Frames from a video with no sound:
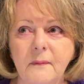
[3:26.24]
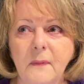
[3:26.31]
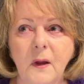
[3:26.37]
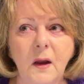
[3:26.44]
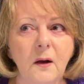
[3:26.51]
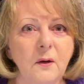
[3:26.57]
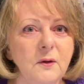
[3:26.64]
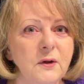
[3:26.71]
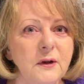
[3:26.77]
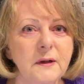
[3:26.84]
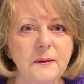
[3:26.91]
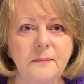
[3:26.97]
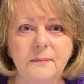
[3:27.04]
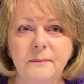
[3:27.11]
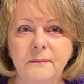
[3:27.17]
you know, just
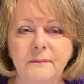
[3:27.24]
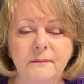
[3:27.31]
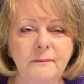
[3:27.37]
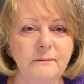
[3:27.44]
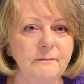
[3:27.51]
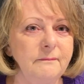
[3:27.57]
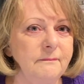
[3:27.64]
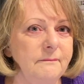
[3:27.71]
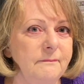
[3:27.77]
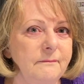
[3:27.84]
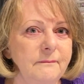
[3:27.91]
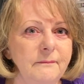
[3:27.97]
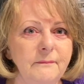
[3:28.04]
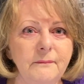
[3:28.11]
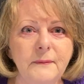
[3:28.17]

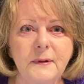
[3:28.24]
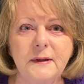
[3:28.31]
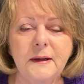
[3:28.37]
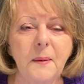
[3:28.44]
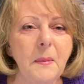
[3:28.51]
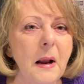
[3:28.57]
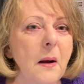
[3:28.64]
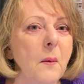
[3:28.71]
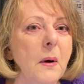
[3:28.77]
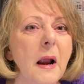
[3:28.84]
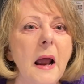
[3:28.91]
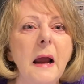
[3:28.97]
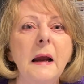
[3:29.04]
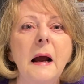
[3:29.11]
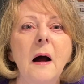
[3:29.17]
somebody I would
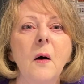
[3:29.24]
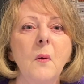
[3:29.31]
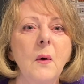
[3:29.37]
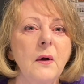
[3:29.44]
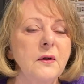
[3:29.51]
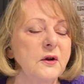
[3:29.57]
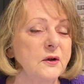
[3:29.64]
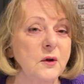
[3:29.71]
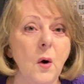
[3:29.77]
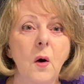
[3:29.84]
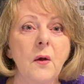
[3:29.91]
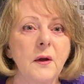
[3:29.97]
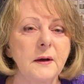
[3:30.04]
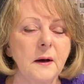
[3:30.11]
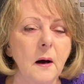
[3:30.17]
hang out with just all
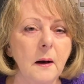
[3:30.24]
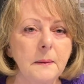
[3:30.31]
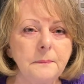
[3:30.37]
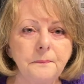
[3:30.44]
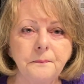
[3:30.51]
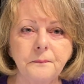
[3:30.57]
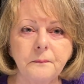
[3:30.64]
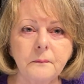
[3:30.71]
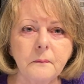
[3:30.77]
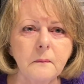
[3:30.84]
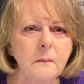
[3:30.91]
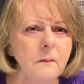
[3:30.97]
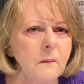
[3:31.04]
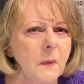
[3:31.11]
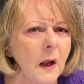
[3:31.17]
the time.
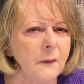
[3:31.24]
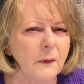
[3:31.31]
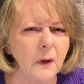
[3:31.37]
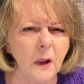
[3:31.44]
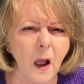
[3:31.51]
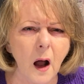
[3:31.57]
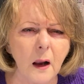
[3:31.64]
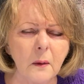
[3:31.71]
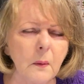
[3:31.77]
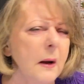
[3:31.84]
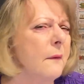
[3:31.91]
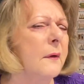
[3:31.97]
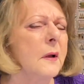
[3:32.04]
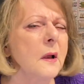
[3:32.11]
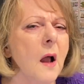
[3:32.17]
We
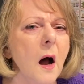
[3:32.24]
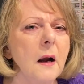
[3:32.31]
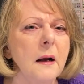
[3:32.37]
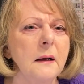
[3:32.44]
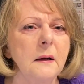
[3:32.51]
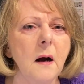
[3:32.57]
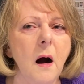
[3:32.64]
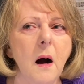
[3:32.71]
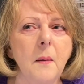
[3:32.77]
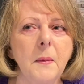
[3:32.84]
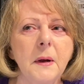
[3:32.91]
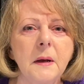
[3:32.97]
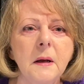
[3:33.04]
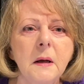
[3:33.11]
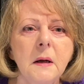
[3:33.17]
have a lot in
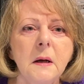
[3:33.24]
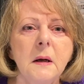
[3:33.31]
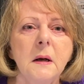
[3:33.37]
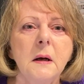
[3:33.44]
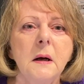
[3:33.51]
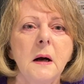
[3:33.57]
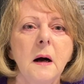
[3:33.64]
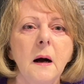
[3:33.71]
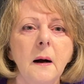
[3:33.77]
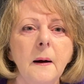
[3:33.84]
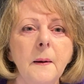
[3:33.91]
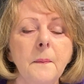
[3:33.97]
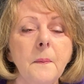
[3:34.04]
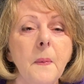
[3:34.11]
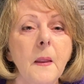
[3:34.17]
common.
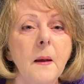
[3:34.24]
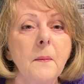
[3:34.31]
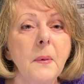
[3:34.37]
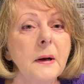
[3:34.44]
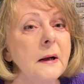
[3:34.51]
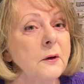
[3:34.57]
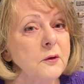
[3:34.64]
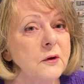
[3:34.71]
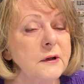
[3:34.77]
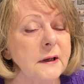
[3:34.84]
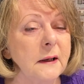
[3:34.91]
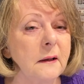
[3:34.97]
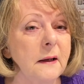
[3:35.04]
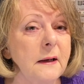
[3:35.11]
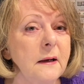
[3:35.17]
But
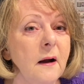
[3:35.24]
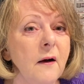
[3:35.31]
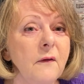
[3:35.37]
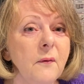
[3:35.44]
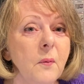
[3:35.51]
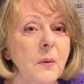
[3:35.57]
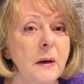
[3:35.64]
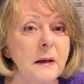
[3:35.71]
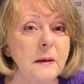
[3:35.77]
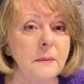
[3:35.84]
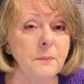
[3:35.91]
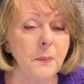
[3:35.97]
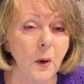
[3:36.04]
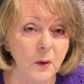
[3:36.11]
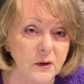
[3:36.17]
interestingly enough, we
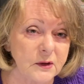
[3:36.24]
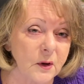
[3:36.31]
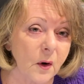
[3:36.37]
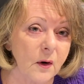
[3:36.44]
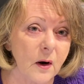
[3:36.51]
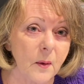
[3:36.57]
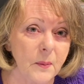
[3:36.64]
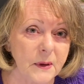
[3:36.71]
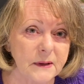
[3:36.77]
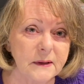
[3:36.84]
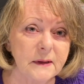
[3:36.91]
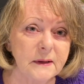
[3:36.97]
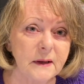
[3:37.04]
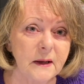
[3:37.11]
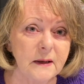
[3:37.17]
both started our
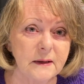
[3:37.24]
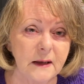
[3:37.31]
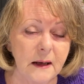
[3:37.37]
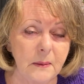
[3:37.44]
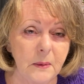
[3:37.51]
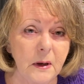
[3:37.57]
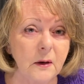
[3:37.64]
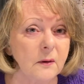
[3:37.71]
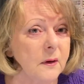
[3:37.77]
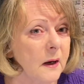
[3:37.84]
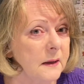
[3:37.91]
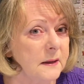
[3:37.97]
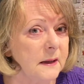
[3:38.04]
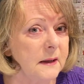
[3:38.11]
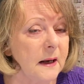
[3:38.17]
business in the same year,
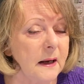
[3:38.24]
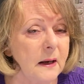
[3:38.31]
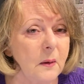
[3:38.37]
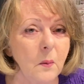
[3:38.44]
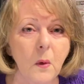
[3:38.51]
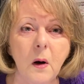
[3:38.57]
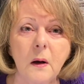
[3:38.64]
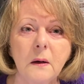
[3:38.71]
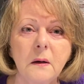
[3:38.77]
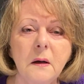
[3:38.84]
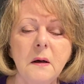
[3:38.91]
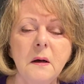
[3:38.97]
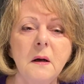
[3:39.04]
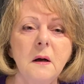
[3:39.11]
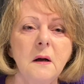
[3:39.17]
1981.
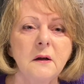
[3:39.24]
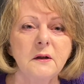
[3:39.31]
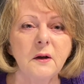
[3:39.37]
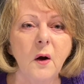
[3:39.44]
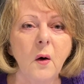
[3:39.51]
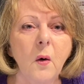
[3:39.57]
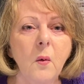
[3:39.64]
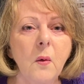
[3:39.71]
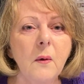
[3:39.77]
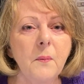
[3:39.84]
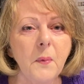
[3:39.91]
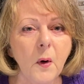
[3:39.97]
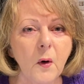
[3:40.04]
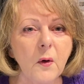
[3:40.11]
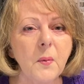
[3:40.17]
So we've
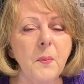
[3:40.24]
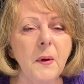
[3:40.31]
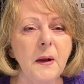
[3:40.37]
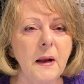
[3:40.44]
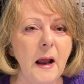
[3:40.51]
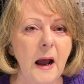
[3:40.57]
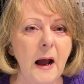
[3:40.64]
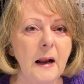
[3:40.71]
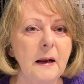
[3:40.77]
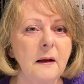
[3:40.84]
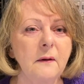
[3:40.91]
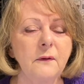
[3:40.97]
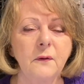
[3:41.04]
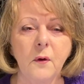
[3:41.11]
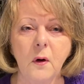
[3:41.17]
both been at
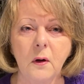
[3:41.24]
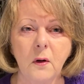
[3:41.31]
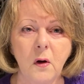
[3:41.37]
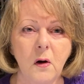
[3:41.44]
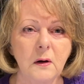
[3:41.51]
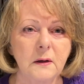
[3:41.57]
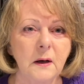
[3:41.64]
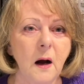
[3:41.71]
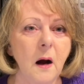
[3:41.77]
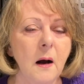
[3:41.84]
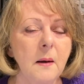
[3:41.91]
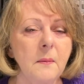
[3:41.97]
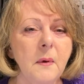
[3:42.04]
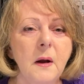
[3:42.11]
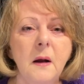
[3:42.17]
it for a long
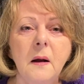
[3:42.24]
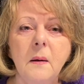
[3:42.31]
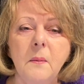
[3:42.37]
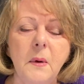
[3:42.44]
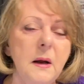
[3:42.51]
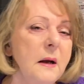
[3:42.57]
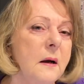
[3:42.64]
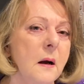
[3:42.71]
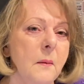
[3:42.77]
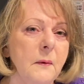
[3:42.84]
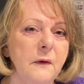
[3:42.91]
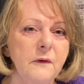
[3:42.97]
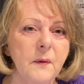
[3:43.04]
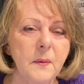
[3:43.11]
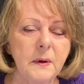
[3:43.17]
time. Me
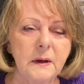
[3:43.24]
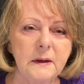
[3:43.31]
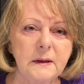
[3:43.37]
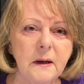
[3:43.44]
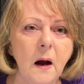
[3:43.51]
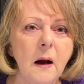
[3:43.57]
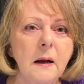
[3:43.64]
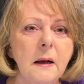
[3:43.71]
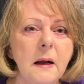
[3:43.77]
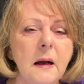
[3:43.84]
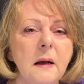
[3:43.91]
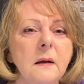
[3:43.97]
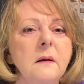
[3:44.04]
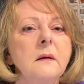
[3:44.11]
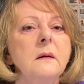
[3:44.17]
coming from the design
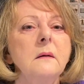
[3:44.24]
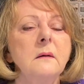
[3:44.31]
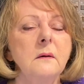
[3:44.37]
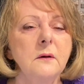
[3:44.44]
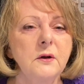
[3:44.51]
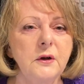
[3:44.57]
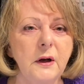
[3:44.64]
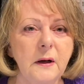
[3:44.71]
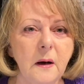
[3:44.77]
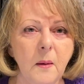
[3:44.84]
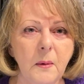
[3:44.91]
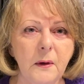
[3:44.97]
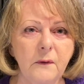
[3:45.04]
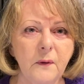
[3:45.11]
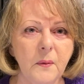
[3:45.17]
end, she
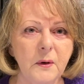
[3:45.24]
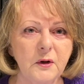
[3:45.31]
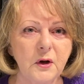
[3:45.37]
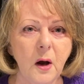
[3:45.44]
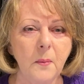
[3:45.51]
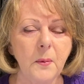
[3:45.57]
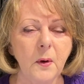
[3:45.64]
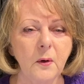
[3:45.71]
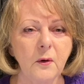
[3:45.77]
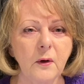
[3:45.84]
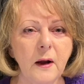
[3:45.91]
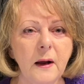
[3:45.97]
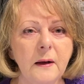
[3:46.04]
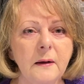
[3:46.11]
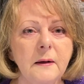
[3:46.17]
coming from the shop owner
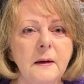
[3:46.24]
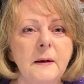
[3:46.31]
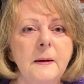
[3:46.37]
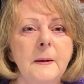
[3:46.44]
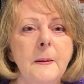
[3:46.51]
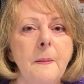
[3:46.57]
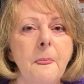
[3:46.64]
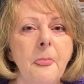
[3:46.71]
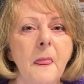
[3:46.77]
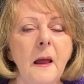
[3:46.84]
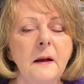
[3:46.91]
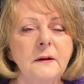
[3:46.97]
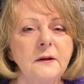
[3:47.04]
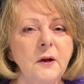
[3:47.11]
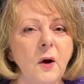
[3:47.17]
end.
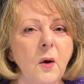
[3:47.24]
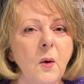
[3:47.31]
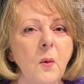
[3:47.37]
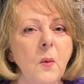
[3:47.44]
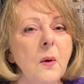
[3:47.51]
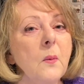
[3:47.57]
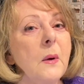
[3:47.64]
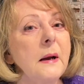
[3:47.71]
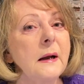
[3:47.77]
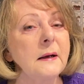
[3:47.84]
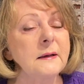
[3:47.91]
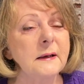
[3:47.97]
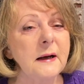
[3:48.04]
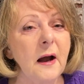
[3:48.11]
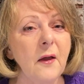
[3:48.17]
And so when we get
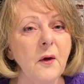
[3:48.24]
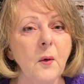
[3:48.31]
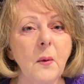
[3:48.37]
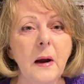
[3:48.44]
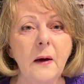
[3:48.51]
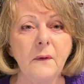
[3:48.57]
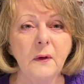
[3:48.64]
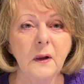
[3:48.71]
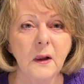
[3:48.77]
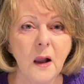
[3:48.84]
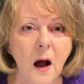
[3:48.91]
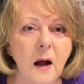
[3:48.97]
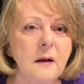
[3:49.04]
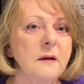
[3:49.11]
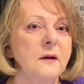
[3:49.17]
together, we have a
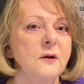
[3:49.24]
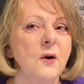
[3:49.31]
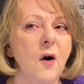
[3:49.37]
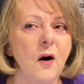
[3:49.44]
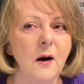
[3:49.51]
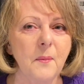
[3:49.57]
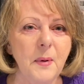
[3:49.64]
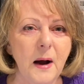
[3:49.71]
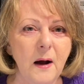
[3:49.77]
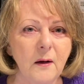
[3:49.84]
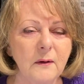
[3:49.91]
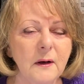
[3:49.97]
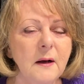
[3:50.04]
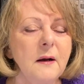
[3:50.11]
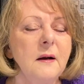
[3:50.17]
lot to talk
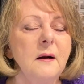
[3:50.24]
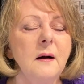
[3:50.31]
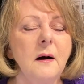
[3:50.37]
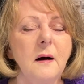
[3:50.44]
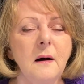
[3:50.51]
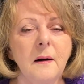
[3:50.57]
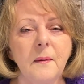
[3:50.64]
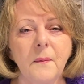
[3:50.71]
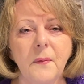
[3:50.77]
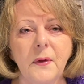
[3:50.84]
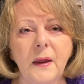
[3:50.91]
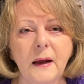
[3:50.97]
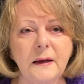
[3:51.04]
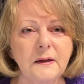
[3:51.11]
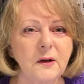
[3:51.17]
about,
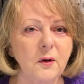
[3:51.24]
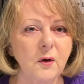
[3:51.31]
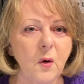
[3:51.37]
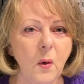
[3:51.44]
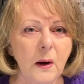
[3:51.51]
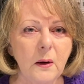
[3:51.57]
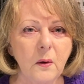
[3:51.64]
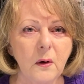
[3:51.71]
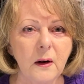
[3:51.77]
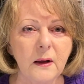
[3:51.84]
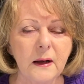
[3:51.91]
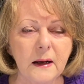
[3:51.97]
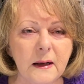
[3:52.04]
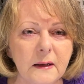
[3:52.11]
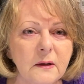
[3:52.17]
things that are going on in
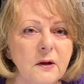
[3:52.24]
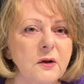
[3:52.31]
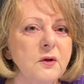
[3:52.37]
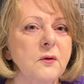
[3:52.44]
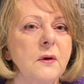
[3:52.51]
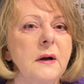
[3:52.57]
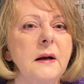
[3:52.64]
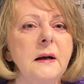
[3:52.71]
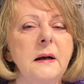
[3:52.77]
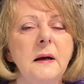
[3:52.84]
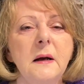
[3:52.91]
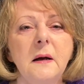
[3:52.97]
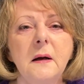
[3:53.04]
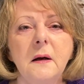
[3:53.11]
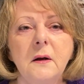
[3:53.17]
the industry,
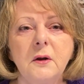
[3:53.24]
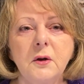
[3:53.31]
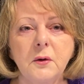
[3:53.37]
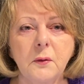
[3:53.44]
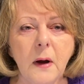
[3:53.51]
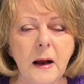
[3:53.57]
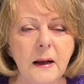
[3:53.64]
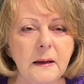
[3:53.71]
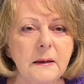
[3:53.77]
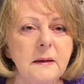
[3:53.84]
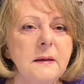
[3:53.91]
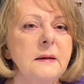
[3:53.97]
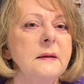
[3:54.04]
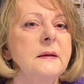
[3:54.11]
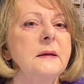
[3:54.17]

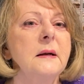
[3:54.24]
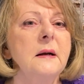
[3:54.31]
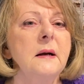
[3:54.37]
trends,